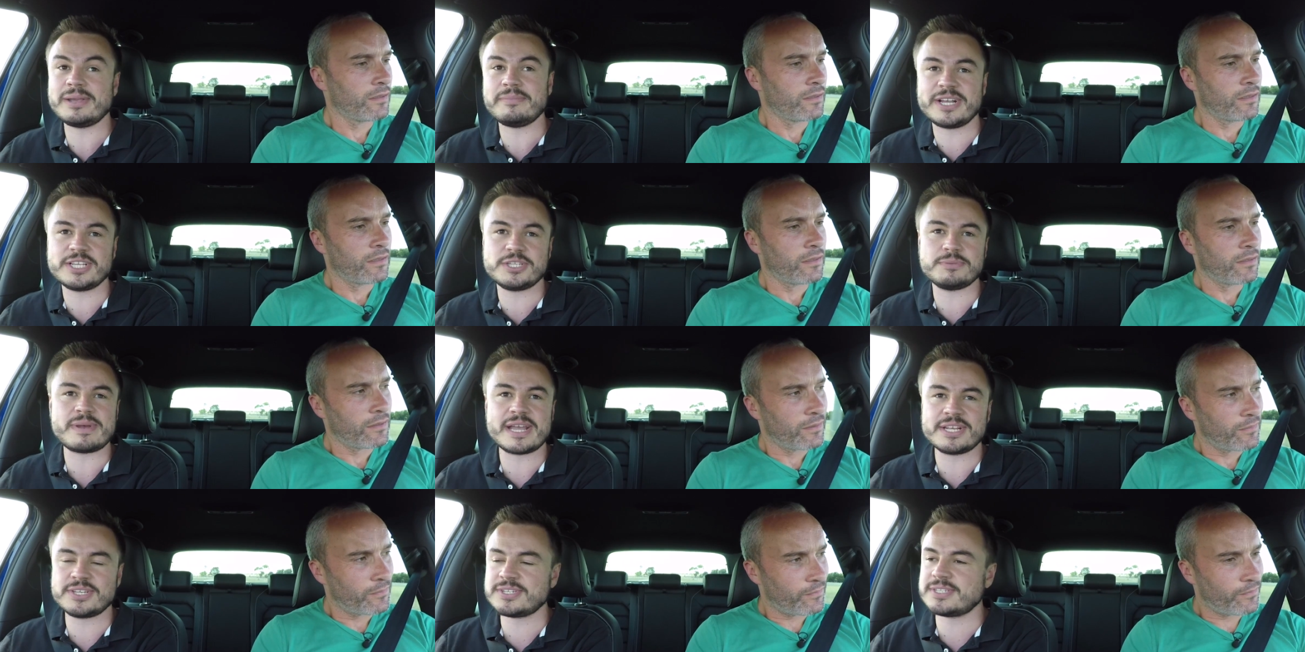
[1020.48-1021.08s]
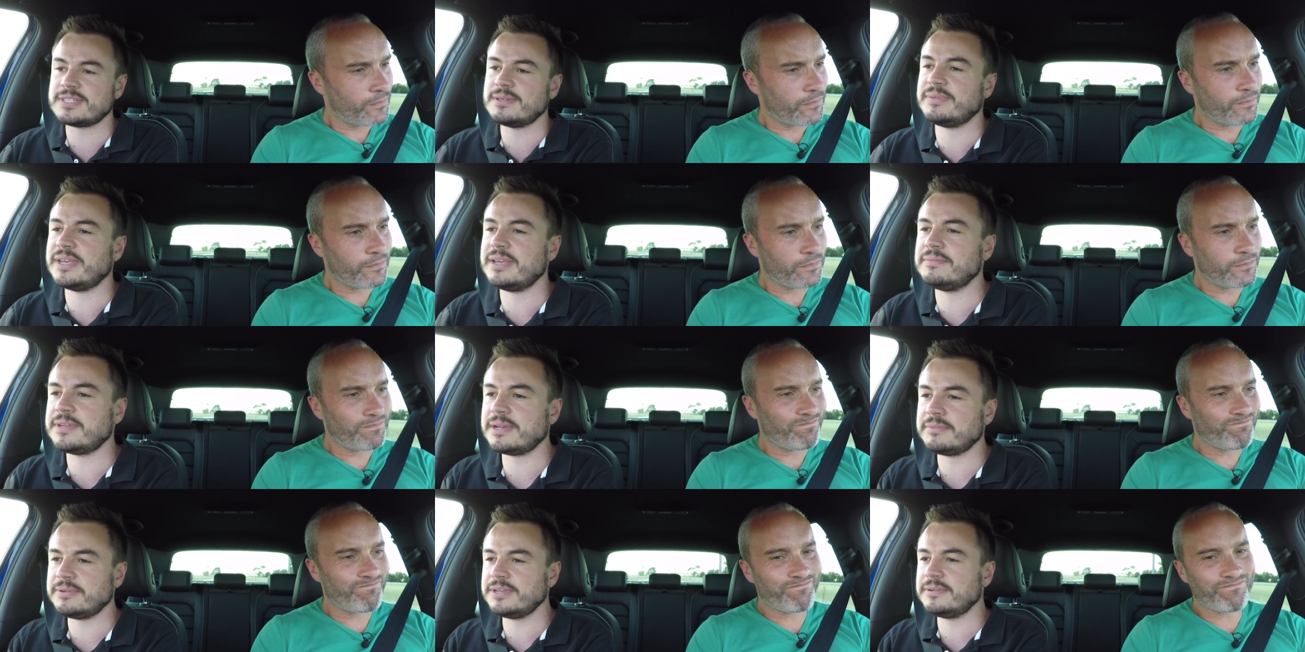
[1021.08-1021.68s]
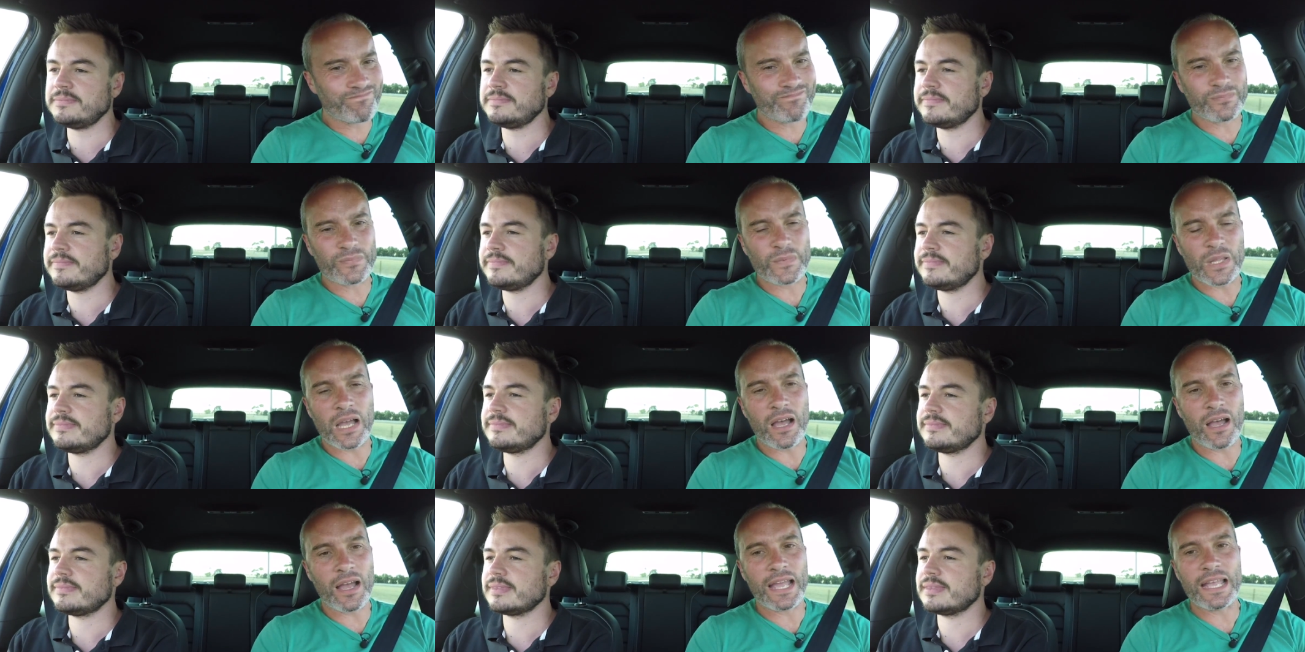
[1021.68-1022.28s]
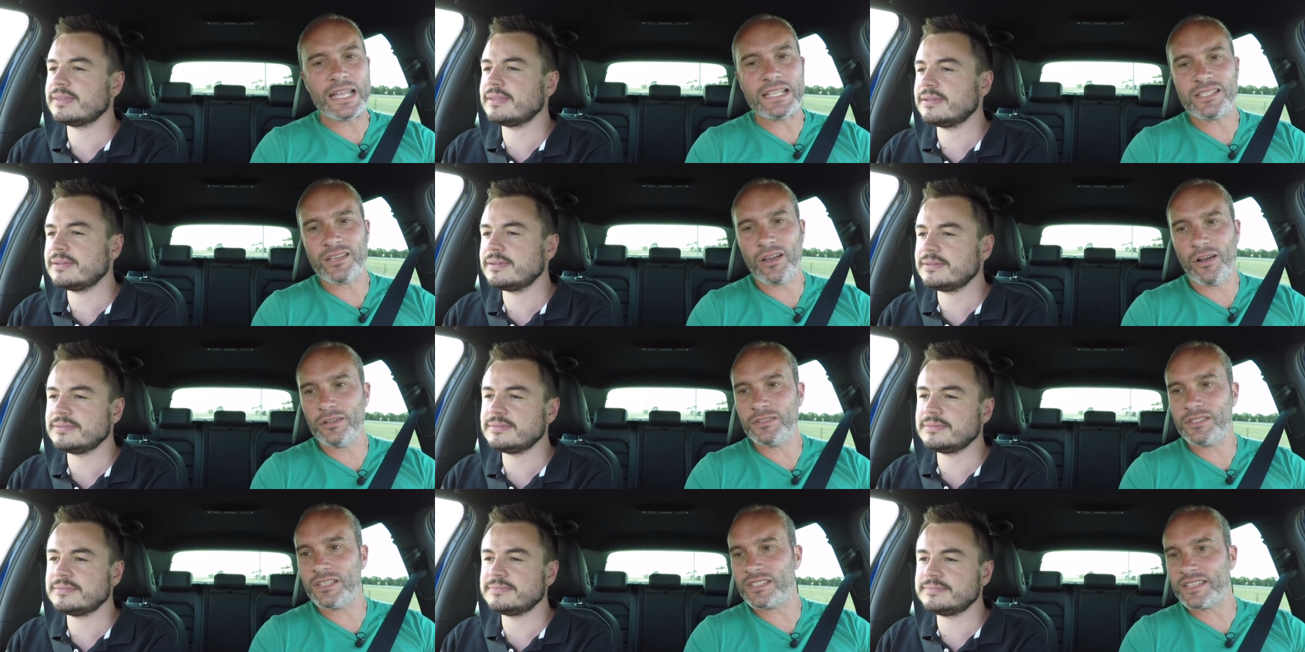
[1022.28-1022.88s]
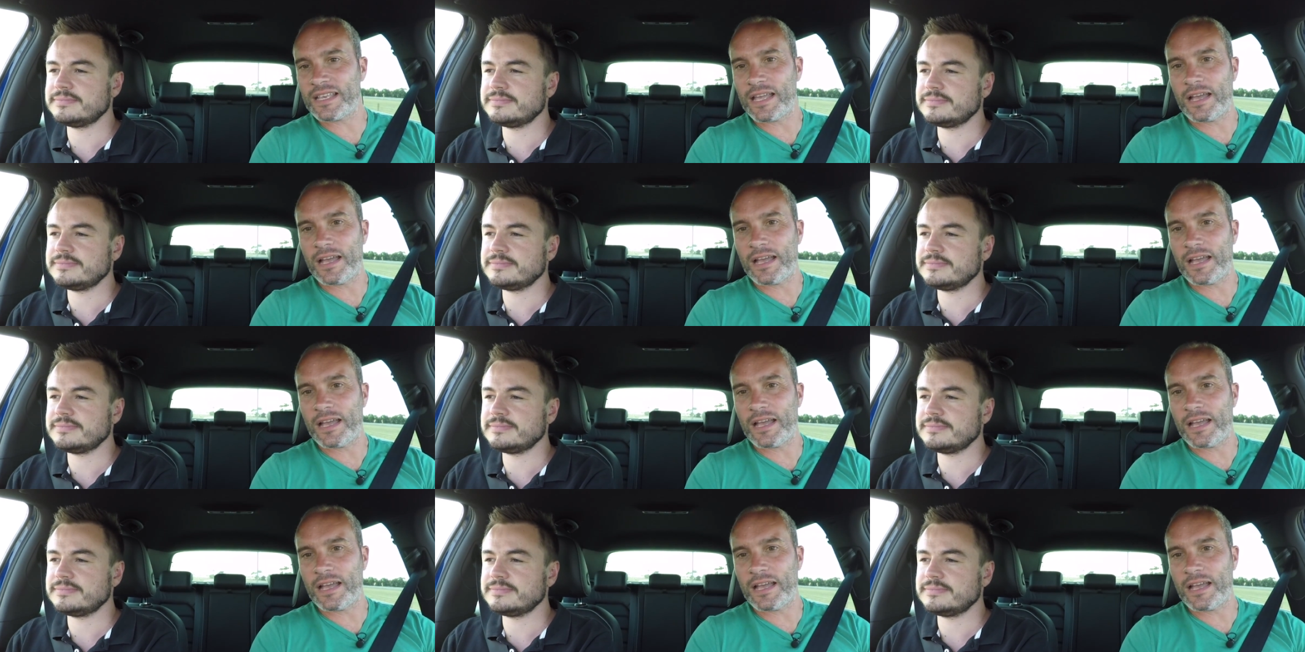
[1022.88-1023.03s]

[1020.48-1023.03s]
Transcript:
Speaker 1: much matches the BMW?
Speaker 2: It's hard to say.